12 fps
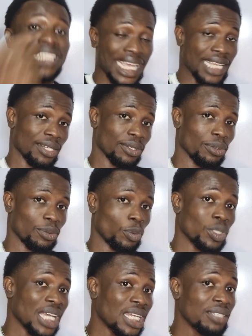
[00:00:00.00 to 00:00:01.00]
10
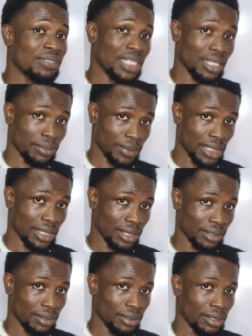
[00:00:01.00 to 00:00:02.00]
without leaving a remainder.
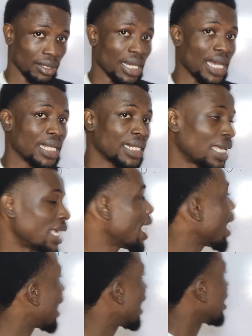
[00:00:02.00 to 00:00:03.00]

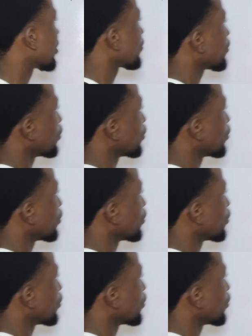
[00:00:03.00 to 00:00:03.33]
They are as